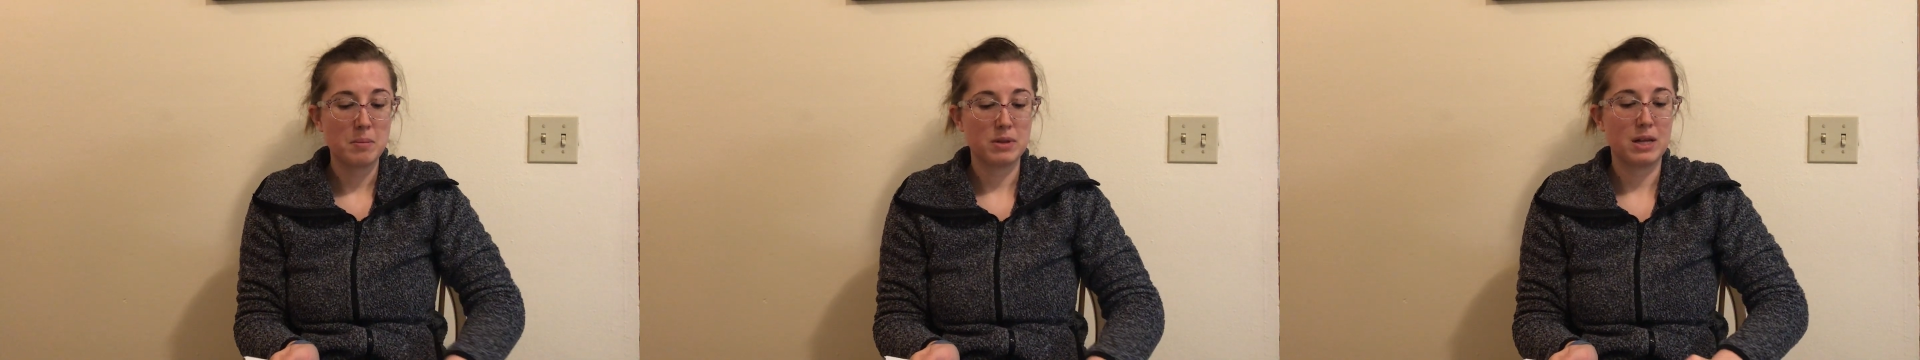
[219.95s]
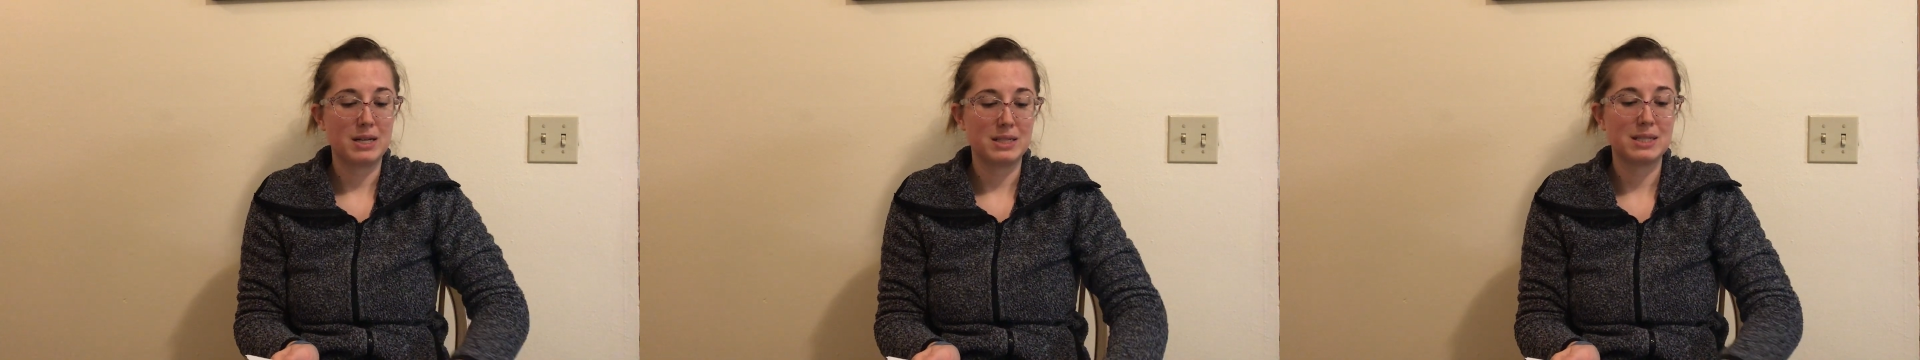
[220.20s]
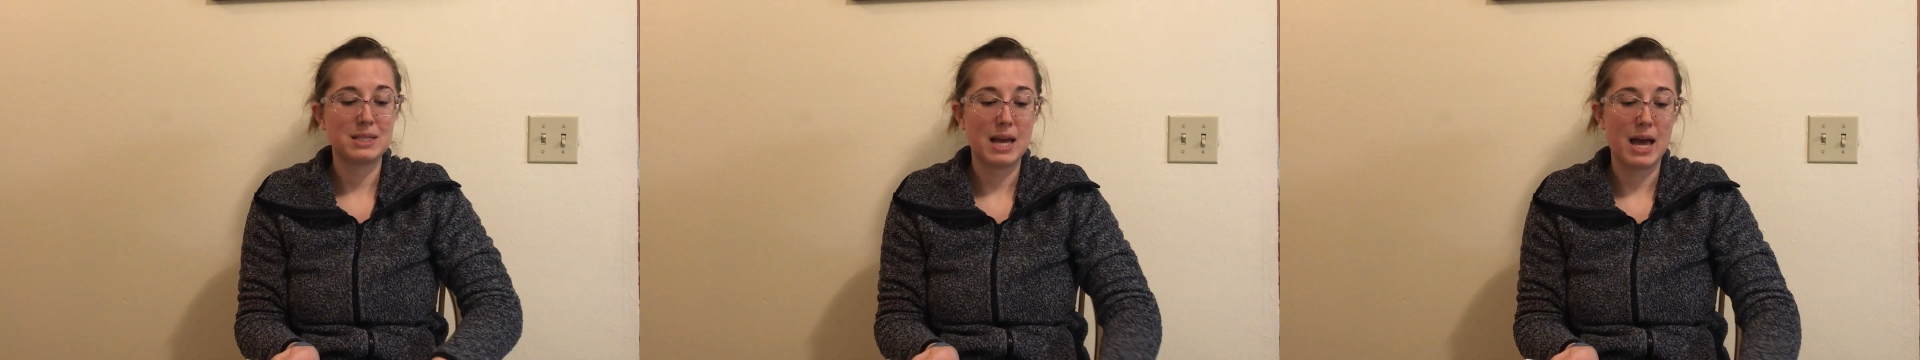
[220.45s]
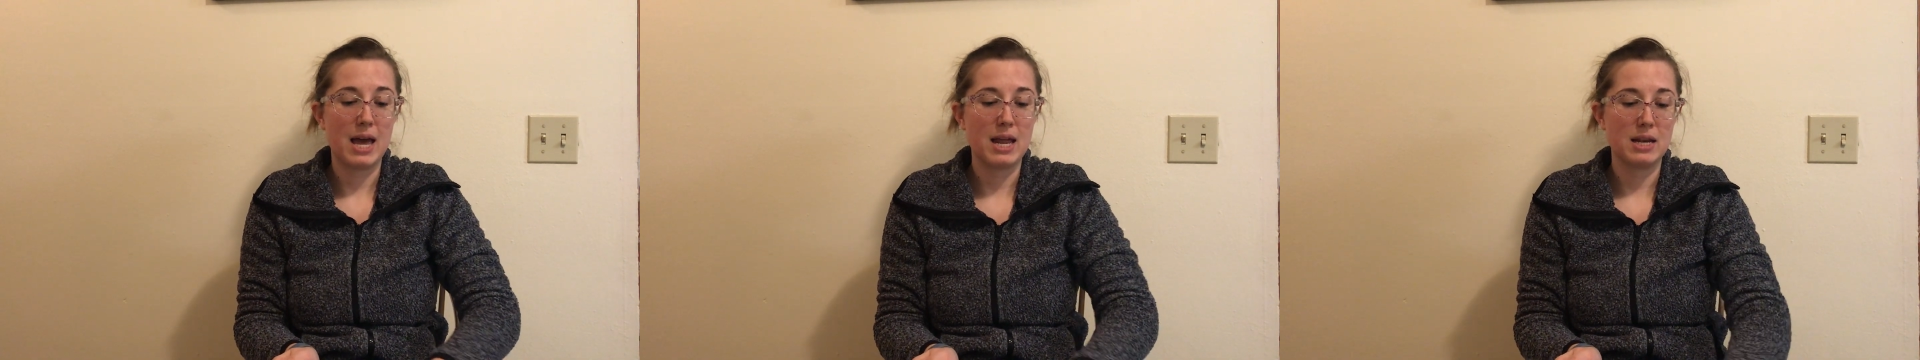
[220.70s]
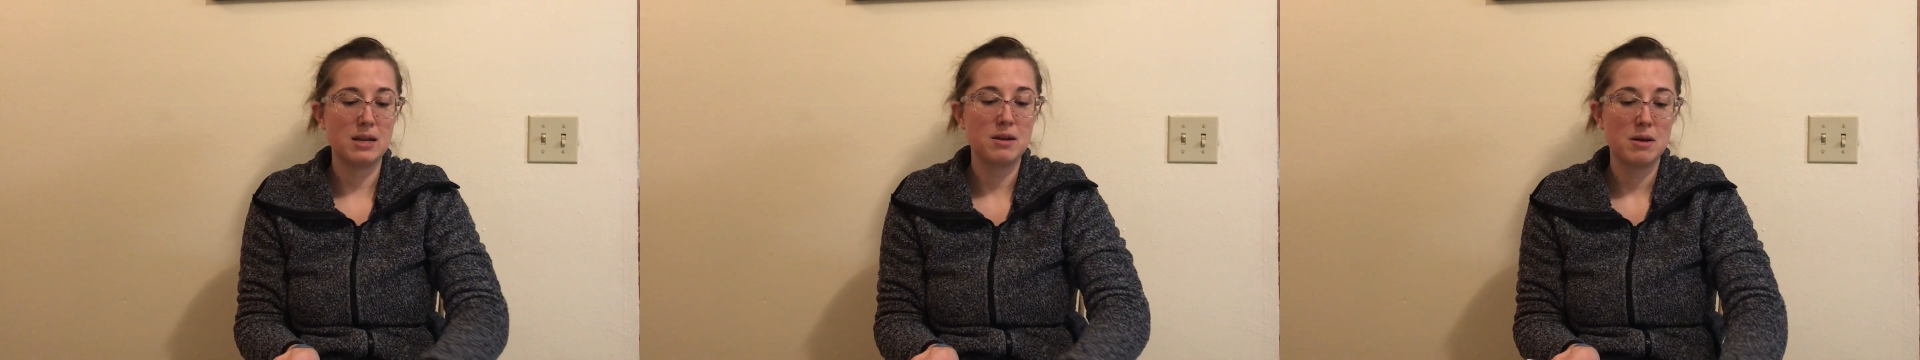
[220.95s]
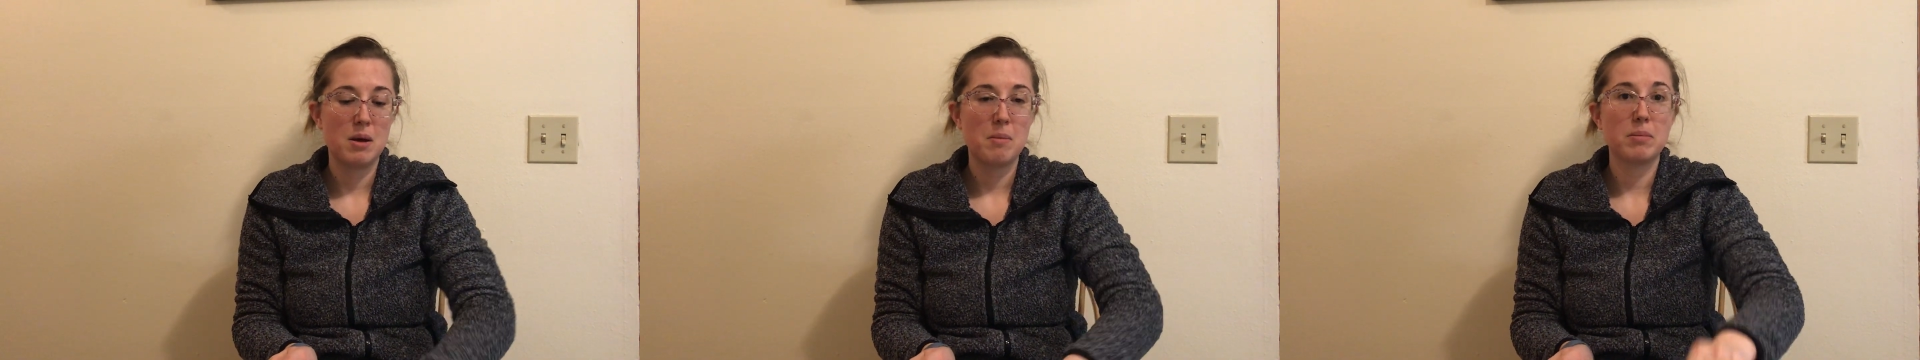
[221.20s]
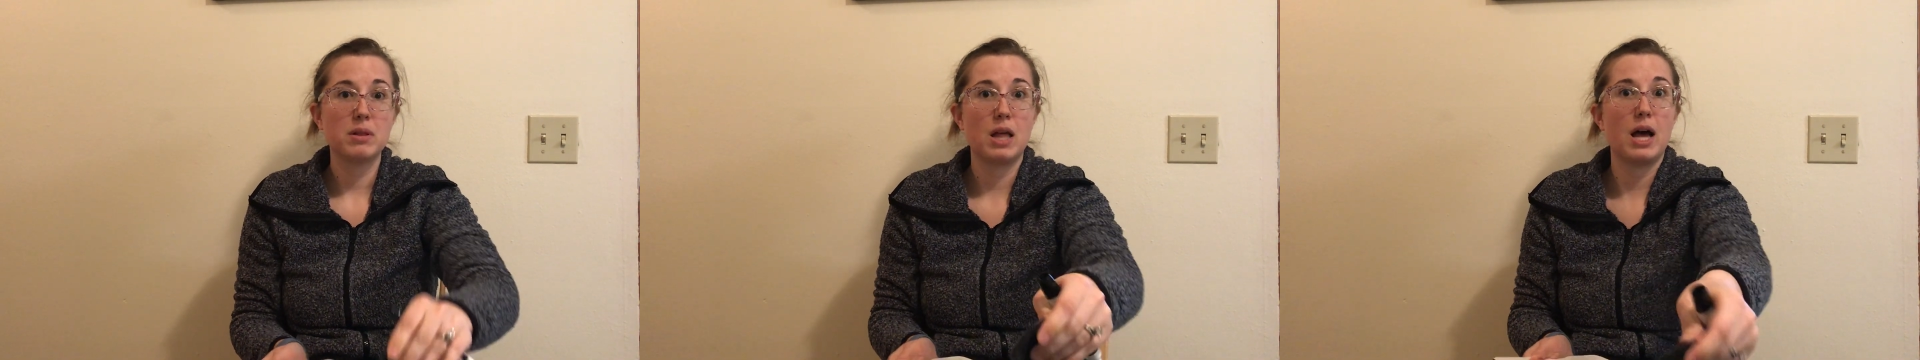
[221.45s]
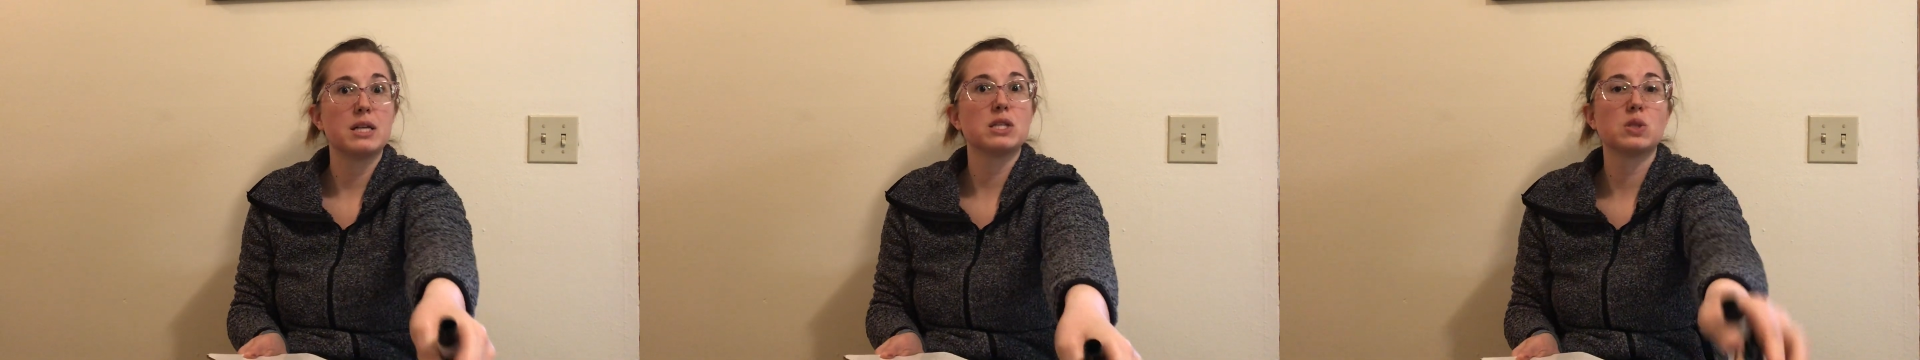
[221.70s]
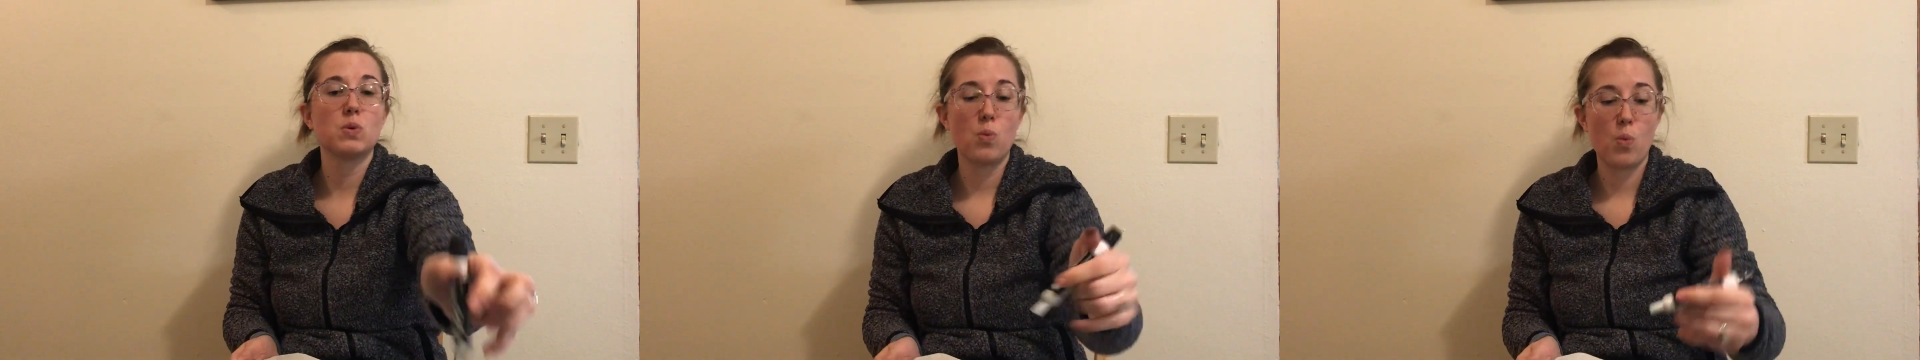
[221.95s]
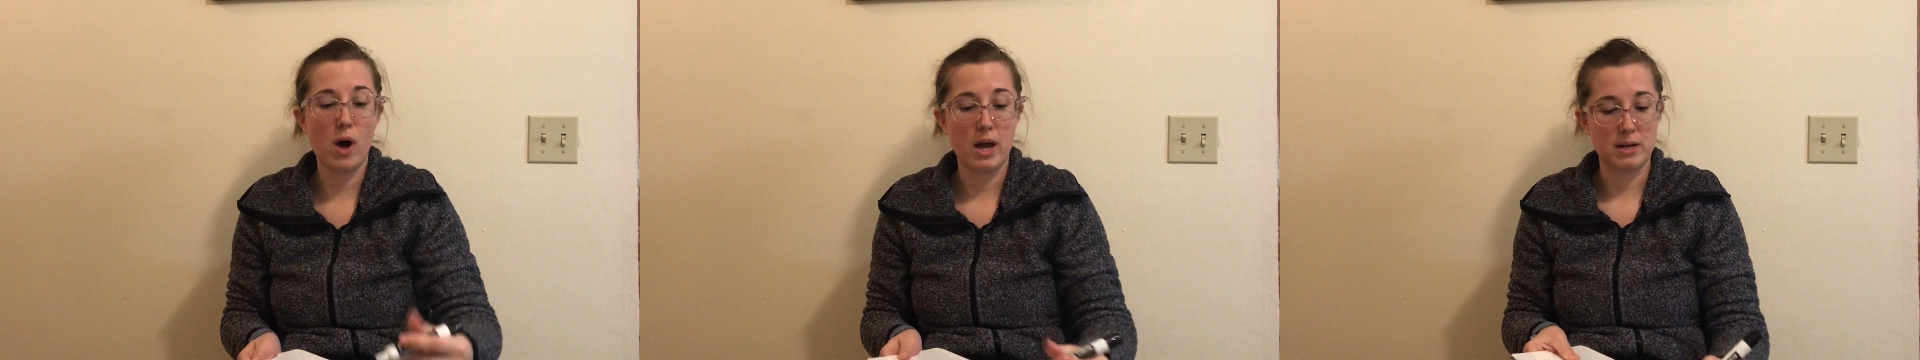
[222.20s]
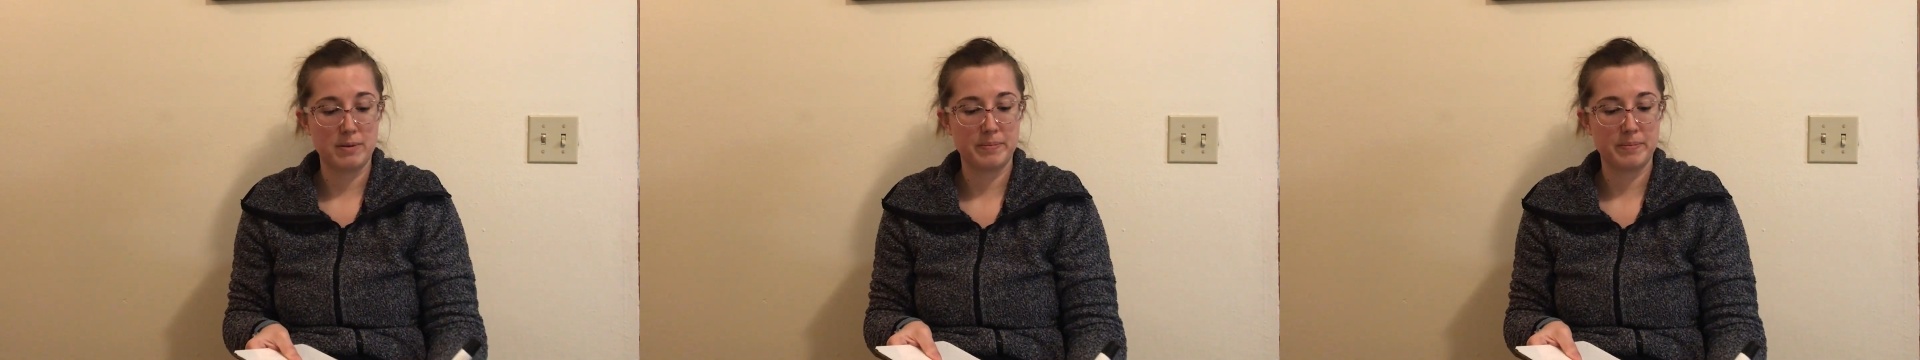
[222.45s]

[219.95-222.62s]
plus 10 plus 1.